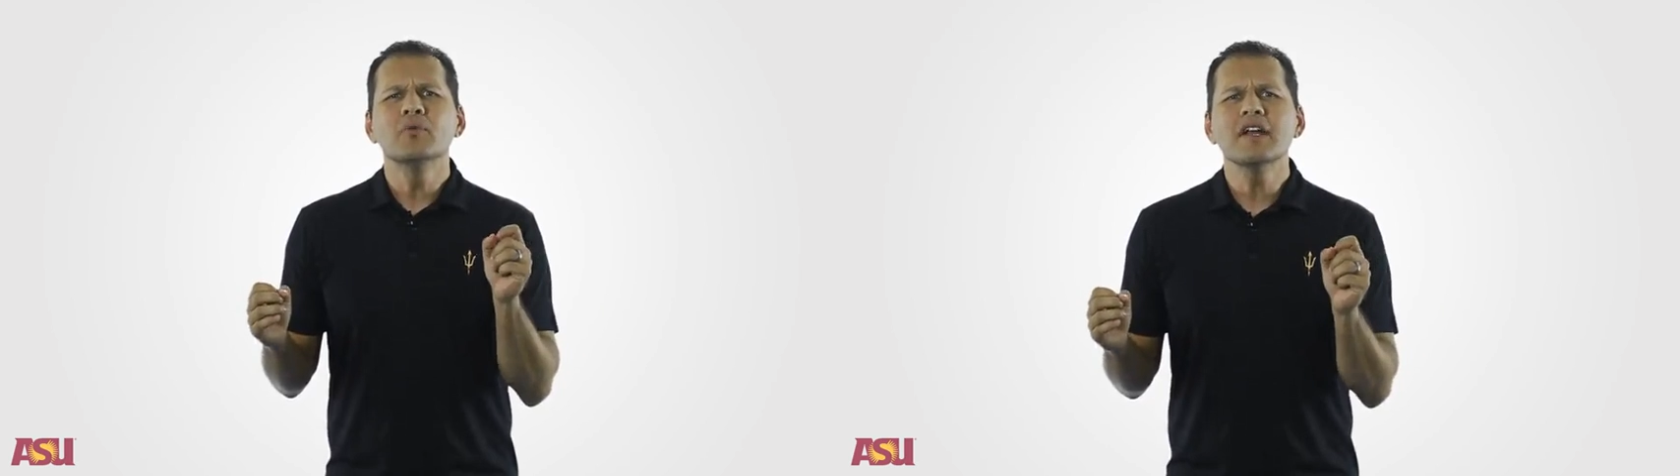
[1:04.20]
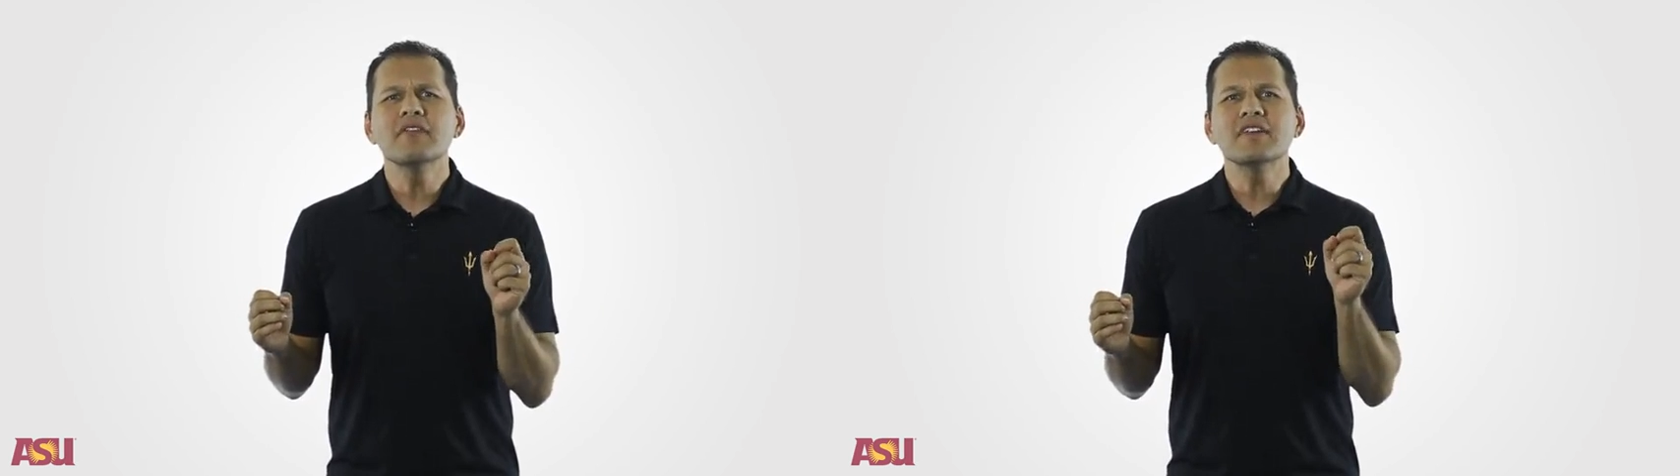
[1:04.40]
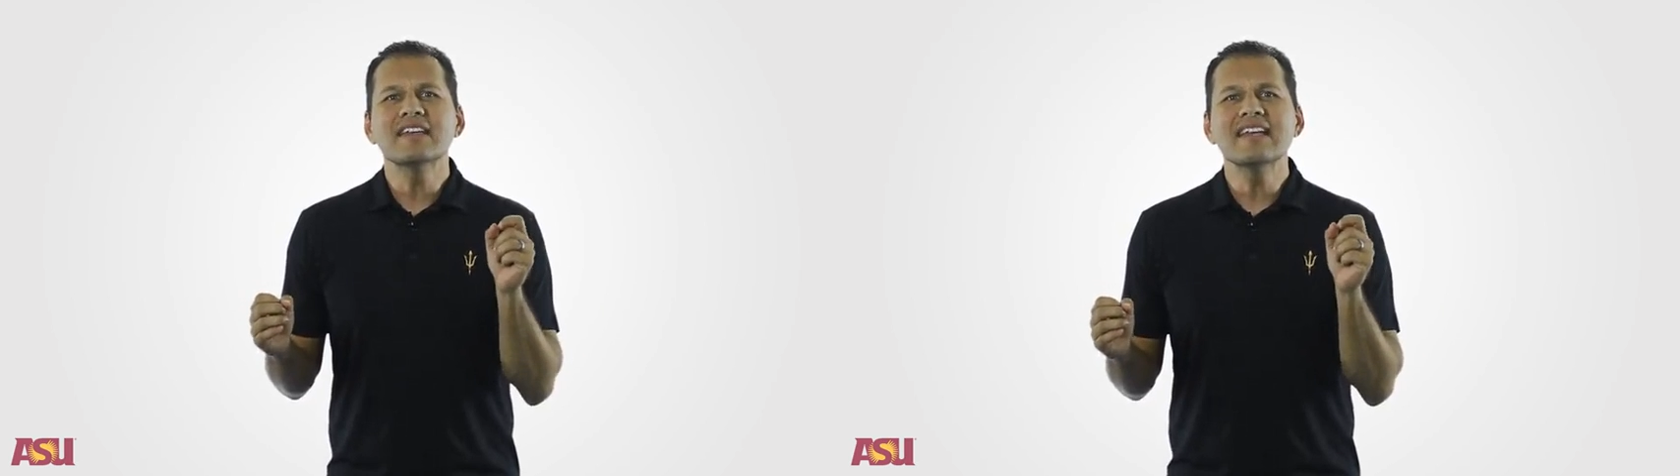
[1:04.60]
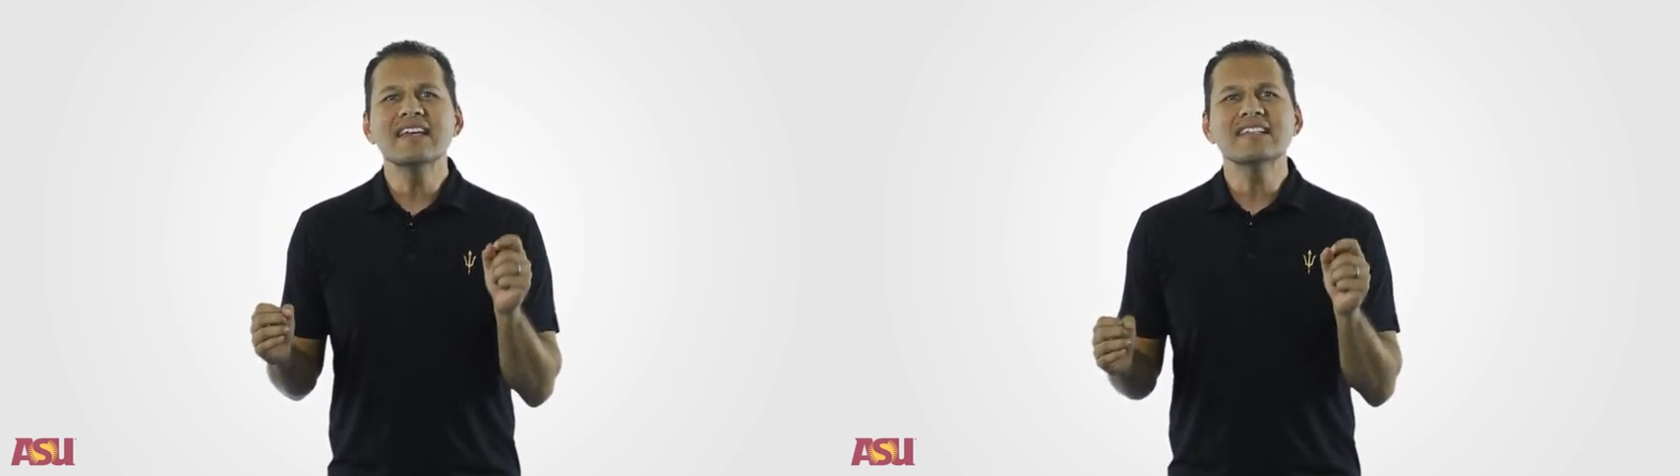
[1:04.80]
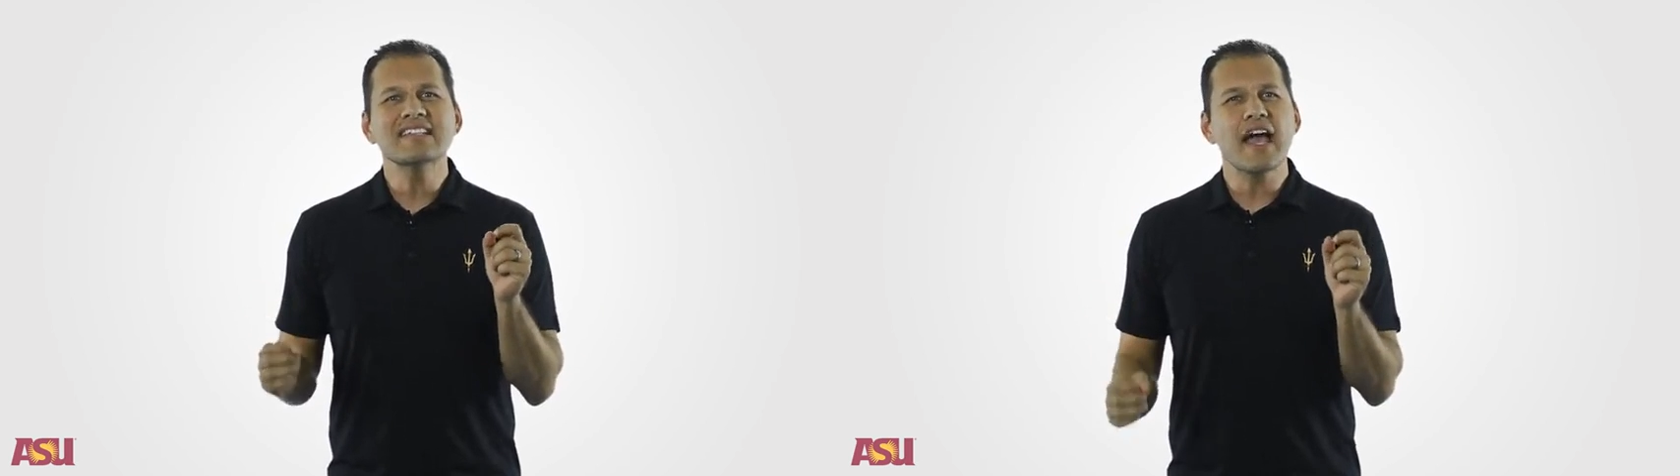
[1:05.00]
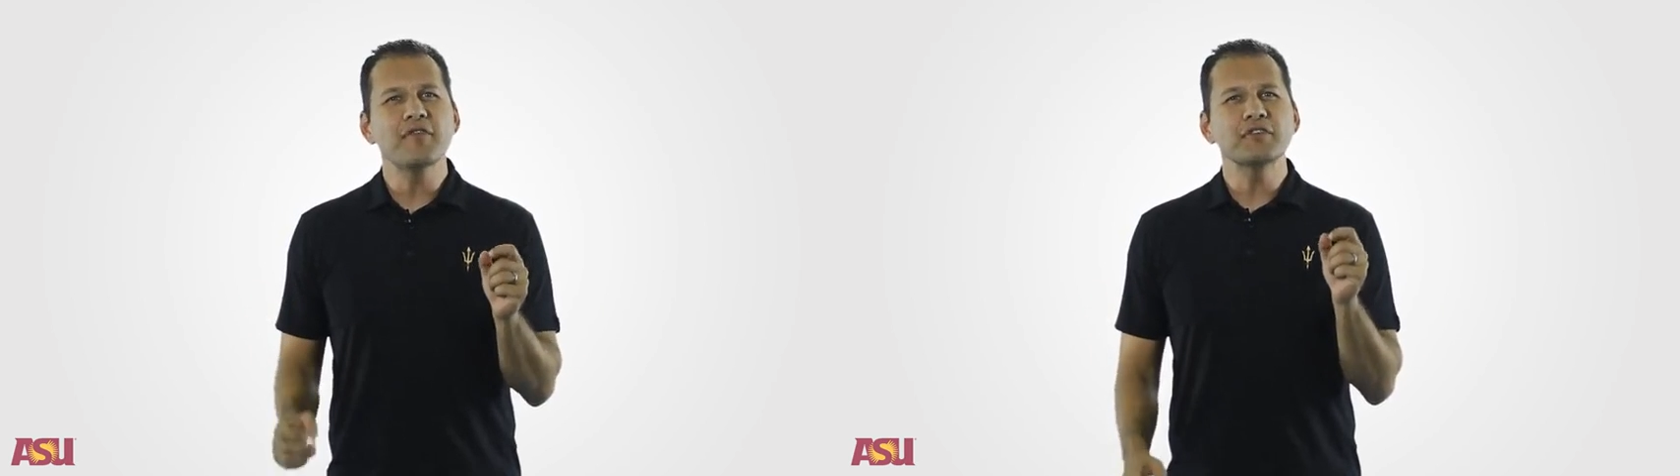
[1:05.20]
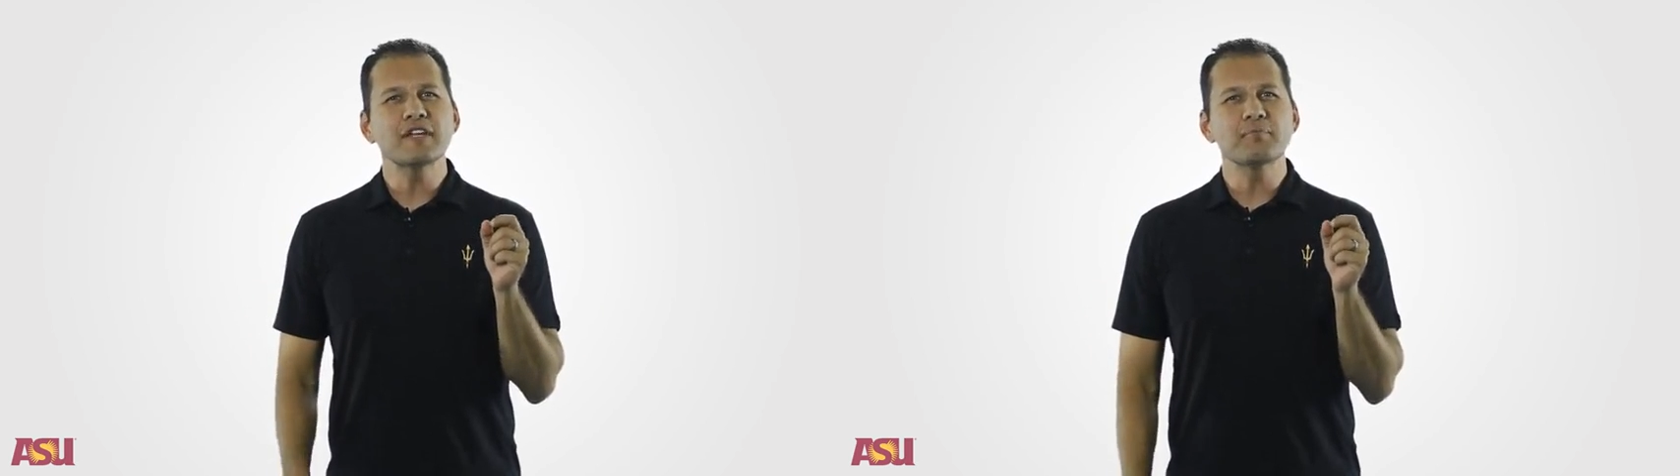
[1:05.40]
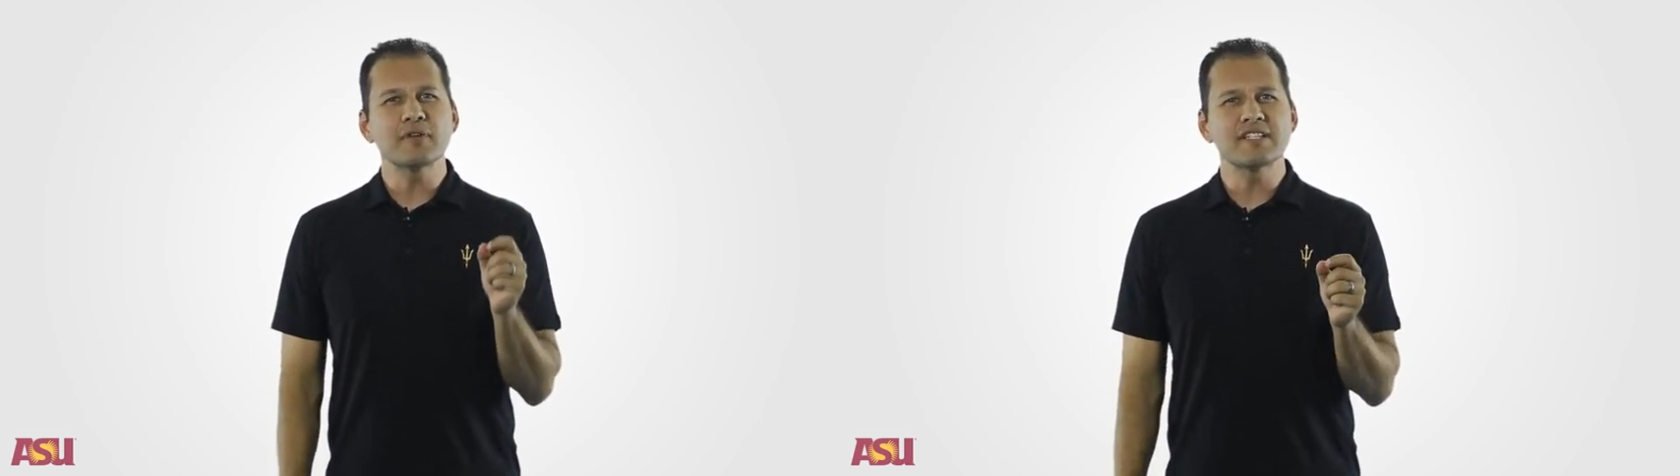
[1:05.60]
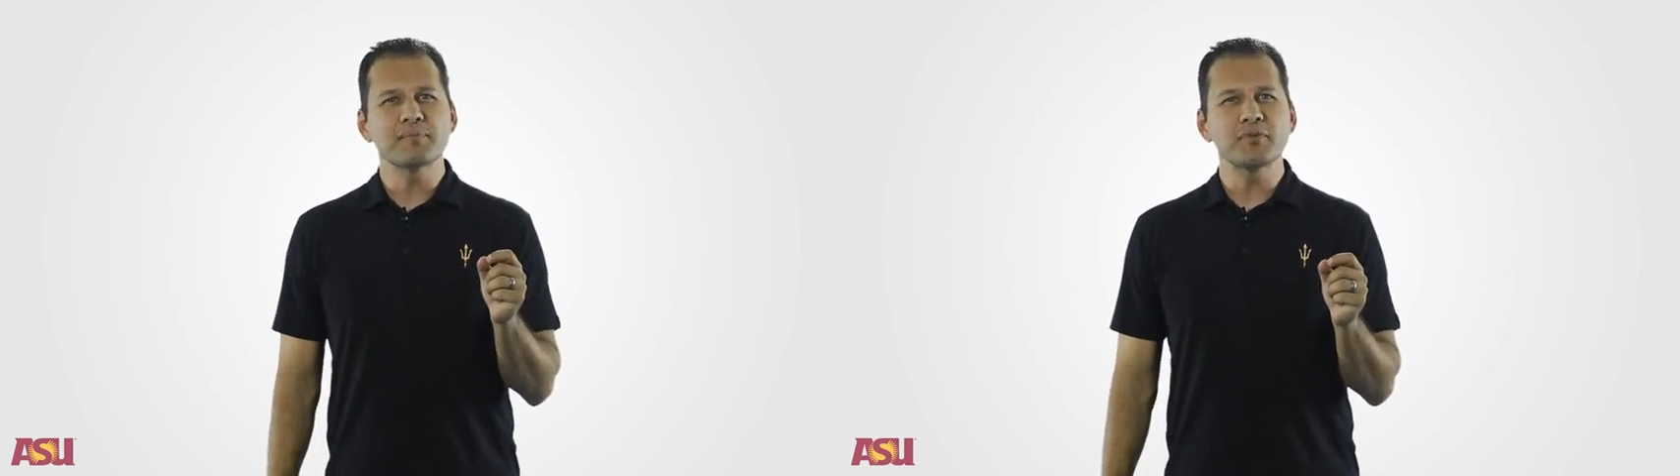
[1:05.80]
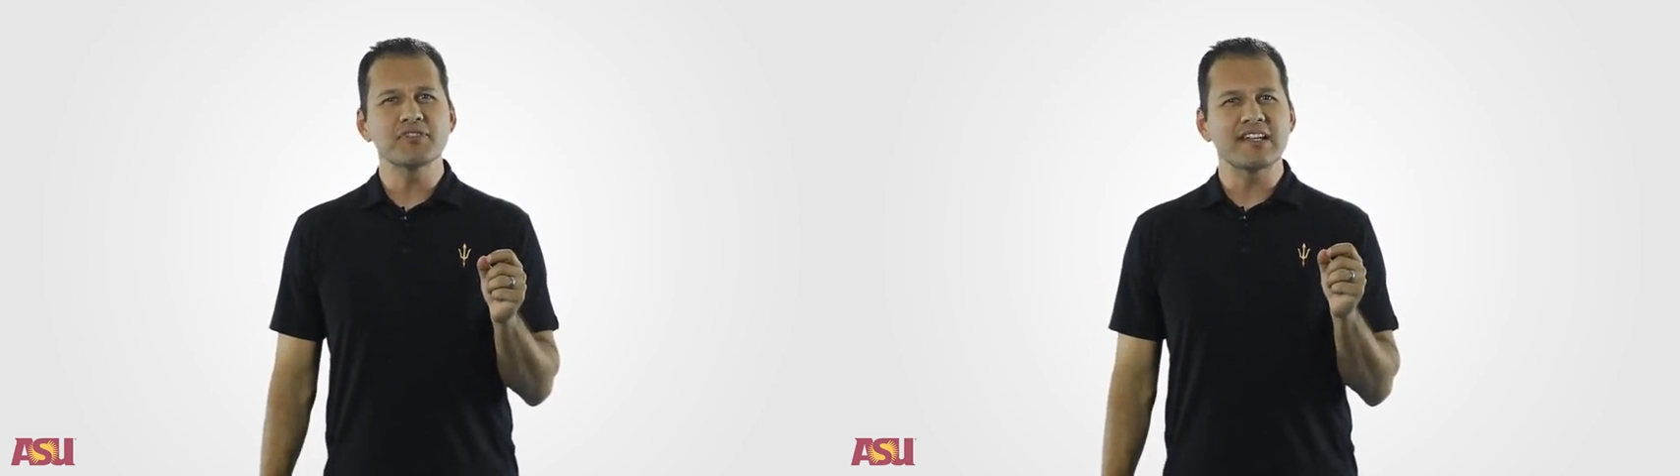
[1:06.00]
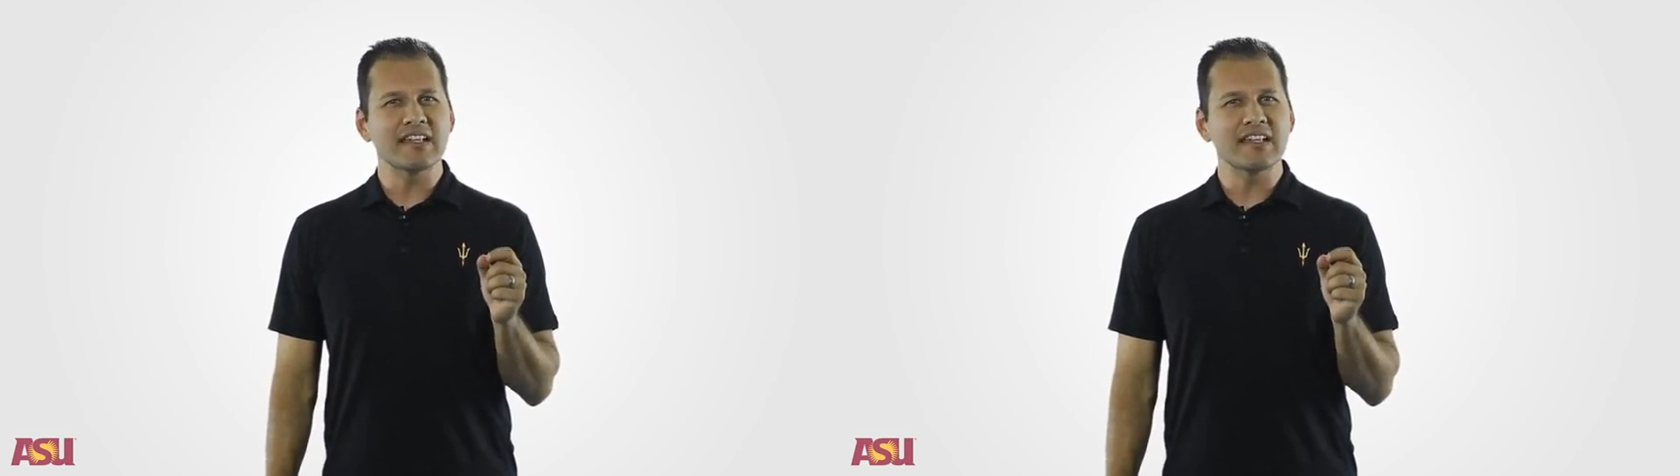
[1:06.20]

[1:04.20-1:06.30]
one of the key scaffolding principles in